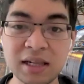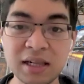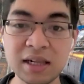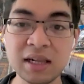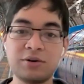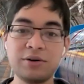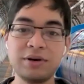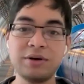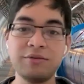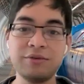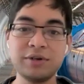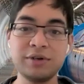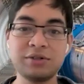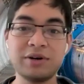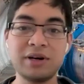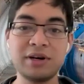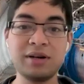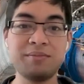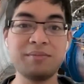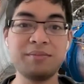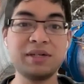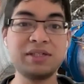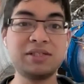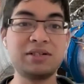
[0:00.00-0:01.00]
So the way we're
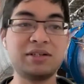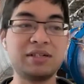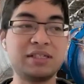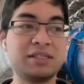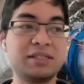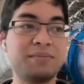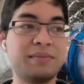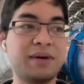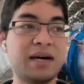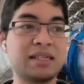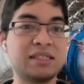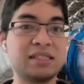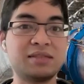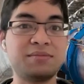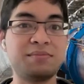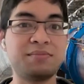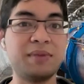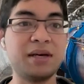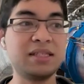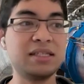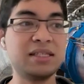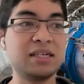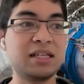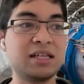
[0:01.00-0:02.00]
trying to measure this mass is
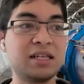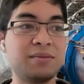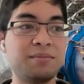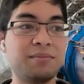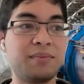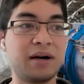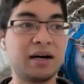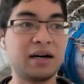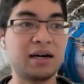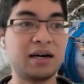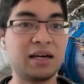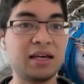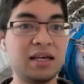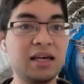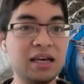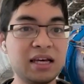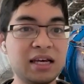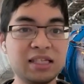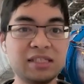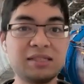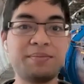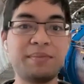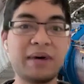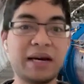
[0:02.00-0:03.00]
basically by
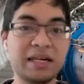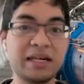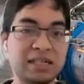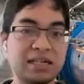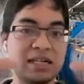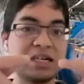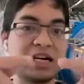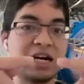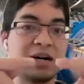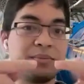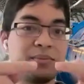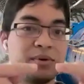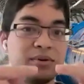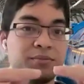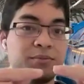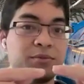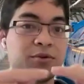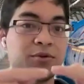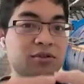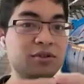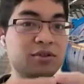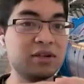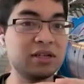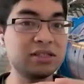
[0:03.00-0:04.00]
smashing a couple of
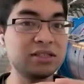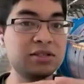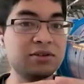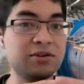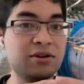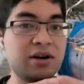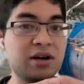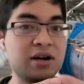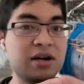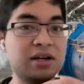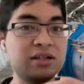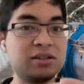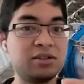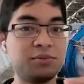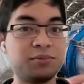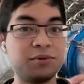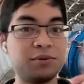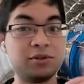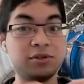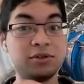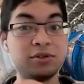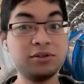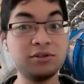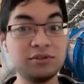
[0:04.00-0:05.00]
protons together to
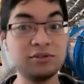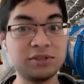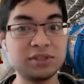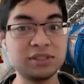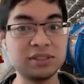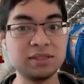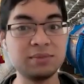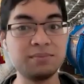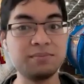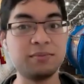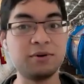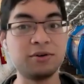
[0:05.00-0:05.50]
produce